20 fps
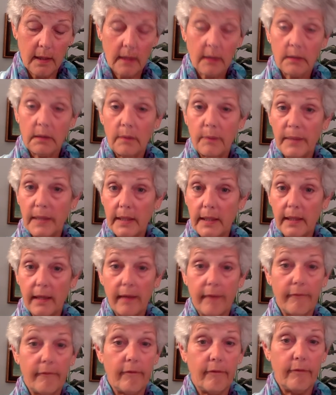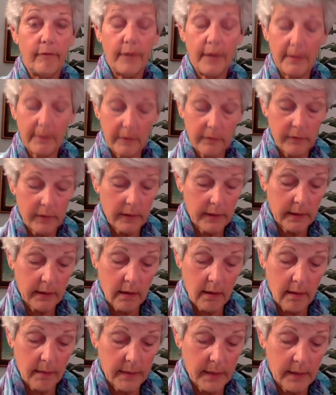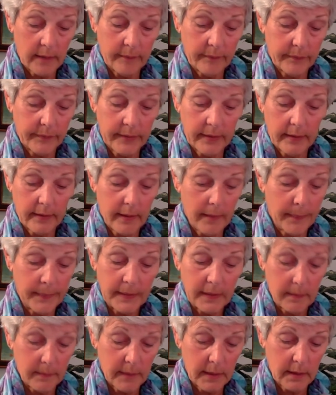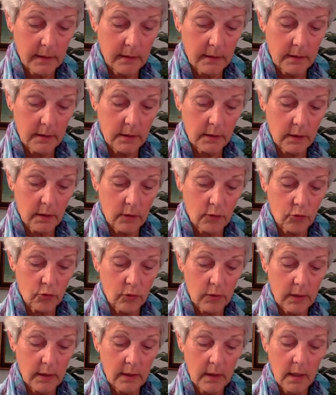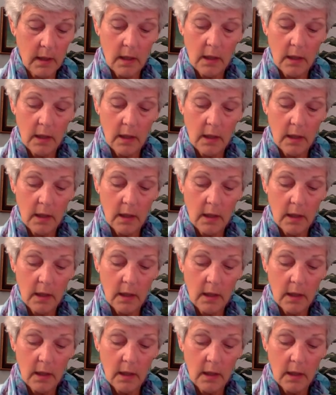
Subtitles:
Chlamydia, very, very common epidemic in this country.